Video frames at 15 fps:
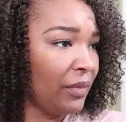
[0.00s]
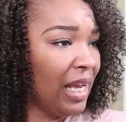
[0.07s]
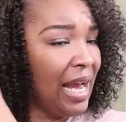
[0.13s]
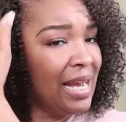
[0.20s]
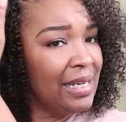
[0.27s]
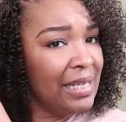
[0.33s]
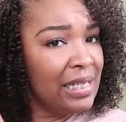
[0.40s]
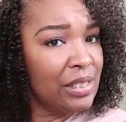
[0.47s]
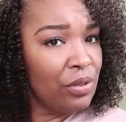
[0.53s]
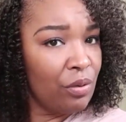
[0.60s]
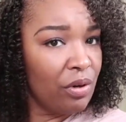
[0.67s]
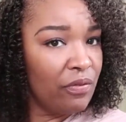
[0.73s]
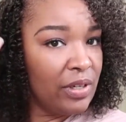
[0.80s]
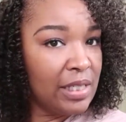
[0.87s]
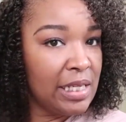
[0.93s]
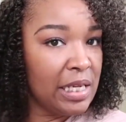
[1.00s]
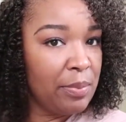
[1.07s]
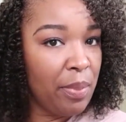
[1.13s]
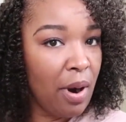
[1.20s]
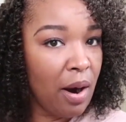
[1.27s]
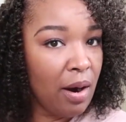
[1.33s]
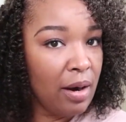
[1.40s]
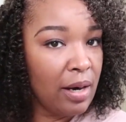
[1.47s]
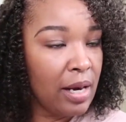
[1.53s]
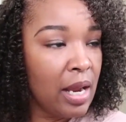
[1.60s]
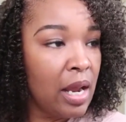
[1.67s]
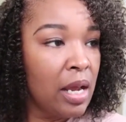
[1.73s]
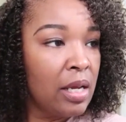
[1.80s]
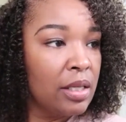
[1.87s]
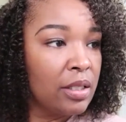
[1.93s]
I did sort of a deep part.
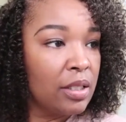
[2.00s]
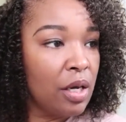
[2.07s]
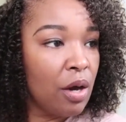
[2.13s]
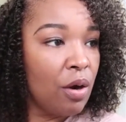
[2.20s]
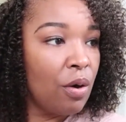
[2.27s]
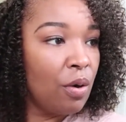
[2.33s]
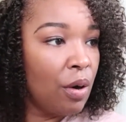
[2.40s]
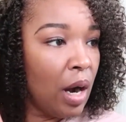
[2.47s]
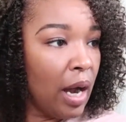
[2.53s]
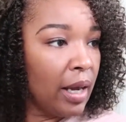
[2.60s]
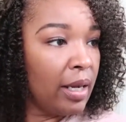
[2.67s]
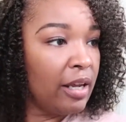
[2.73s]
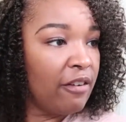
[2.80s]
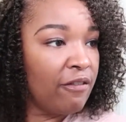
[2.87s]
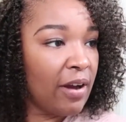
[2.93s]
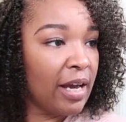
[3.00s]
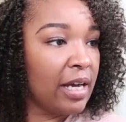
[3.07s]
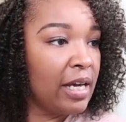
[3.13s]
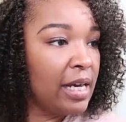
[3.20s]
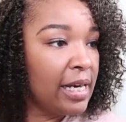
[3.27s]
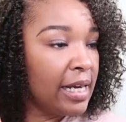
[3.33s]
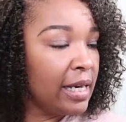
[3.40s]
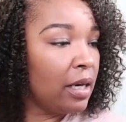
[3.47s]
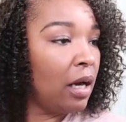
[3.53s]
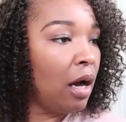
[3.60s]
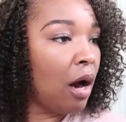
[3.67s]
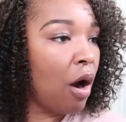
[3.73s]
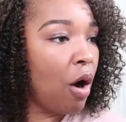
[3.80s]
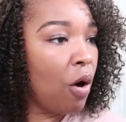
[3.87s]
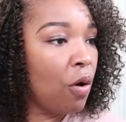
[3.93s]
So if I cut it
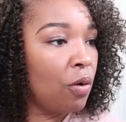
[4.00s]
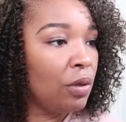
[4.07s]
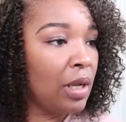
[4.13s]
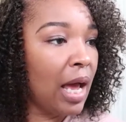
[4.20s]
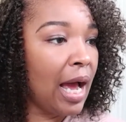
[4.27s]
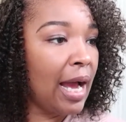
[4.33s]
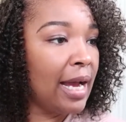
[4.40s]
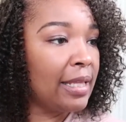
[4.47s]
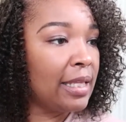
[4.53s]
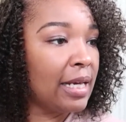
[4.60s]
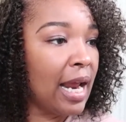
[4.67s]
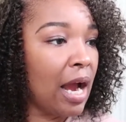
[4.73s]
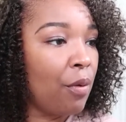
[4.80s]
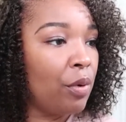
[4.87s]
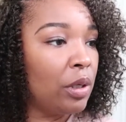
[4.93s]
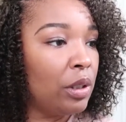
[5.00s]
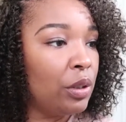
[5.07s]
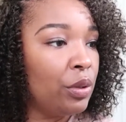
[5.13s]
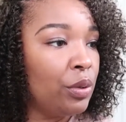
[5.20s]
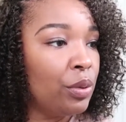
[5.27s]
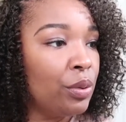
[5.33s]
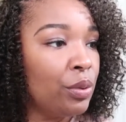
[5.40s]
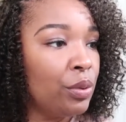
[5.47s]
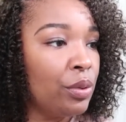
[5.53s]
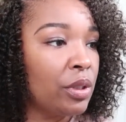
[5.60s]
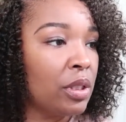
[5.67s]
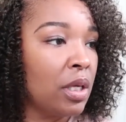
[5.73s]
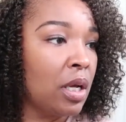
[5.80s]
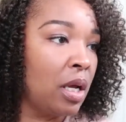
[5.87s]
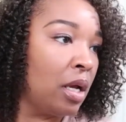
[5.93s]
a whole lot, then I will
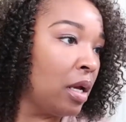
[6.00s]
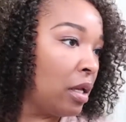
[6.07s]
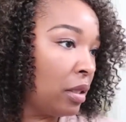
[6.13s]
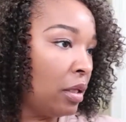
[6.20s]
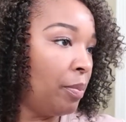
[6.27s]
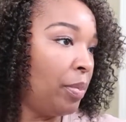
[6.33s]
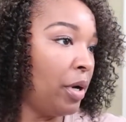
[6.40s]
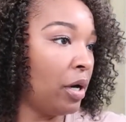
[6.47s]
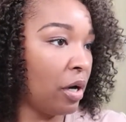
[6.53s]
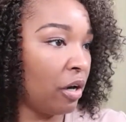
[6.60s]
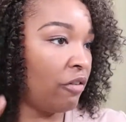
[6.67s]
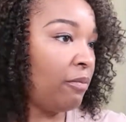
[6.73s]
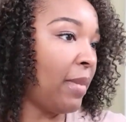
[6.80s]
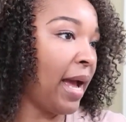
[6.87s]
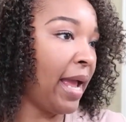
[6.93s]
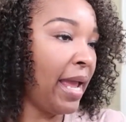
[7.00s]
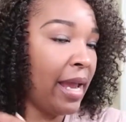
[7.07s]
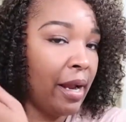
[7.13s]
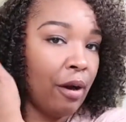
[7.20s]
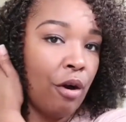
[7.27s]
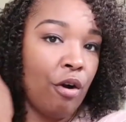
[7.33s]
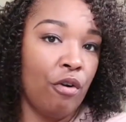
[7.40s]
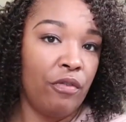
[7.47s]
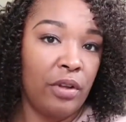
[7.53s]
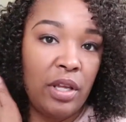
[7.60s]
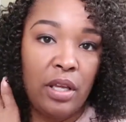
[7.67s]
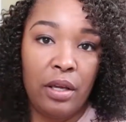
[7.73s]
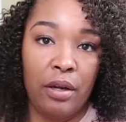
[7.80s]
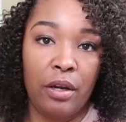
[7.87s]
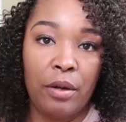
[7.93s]
lose the bulk of my hair over
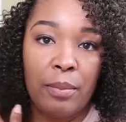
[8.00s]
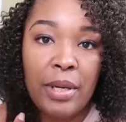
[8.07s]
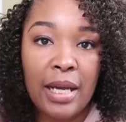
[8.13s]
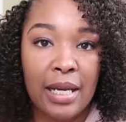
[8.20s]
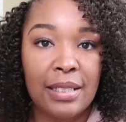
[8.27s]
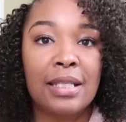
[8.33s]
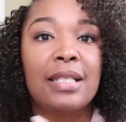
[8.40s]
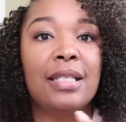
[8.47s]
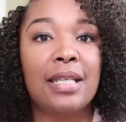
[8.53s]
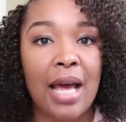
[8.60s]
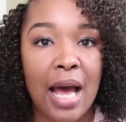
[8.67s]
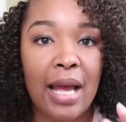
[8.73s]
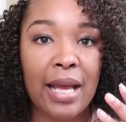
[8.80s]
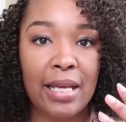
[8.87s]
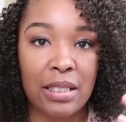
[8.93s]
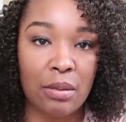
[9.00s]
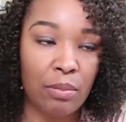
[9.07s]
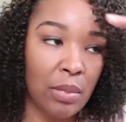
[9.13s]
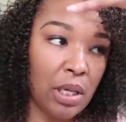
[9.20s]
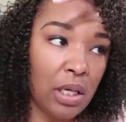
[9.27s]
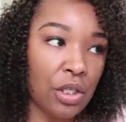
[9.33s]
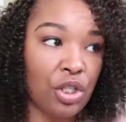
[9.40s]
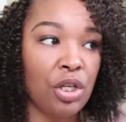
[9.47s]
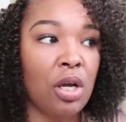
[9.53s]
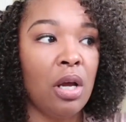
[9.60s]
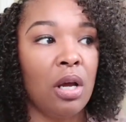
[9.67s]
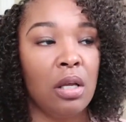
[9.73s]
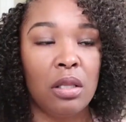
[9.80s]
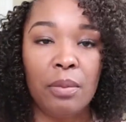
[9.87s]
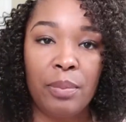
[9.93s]
here because it's not as much.
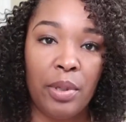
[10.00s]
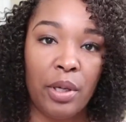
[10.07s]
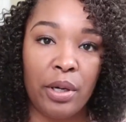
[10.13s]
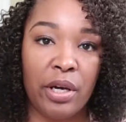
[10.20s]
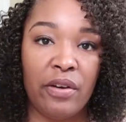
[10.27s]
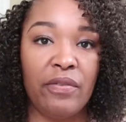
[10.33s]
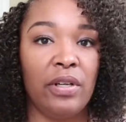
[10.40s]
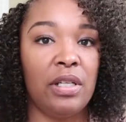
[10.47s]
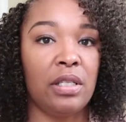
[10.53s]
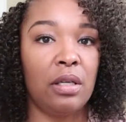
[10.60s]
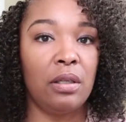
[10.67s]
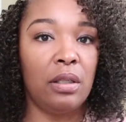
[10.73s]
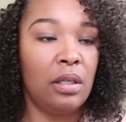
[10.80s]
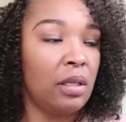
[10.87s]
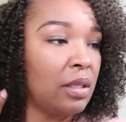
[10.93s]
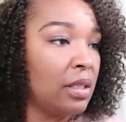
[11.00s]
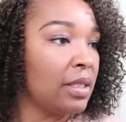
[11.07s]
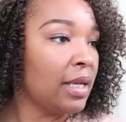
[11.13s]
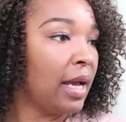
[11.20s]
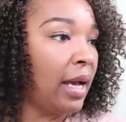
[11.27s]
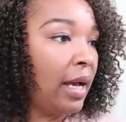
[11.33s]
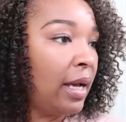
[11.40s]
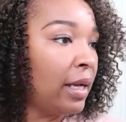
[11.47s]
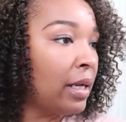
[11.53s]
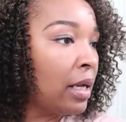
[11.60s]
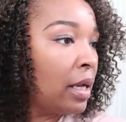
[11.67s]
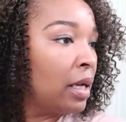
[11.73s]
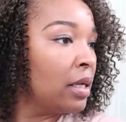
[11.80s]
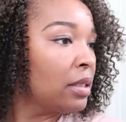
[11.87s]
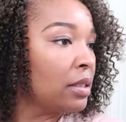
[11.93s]
The bulk of it is on the other side.
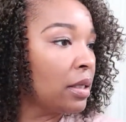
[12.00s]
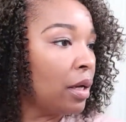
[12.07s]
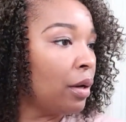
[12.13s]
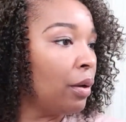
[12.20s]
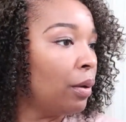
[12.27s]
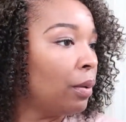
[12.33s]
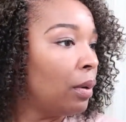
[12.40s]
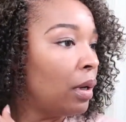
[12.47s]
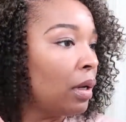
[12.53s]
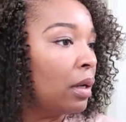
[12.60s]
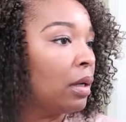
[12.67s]
So